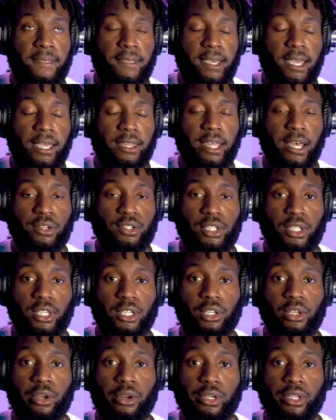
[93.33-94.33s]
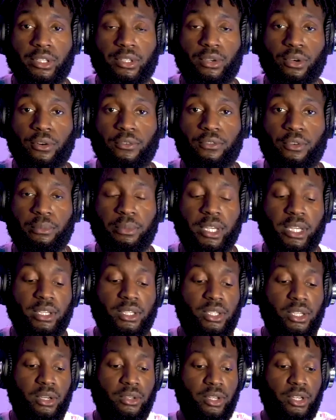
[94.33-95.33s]
And that was a good learning tool for me.
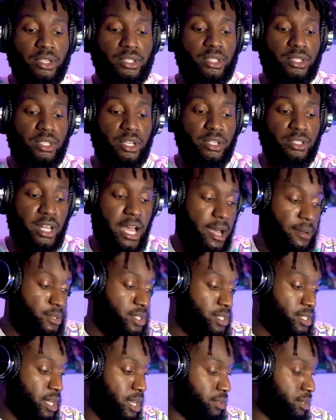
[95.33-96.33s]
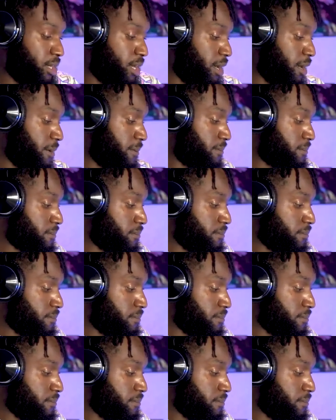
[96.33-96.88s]
So there's options out there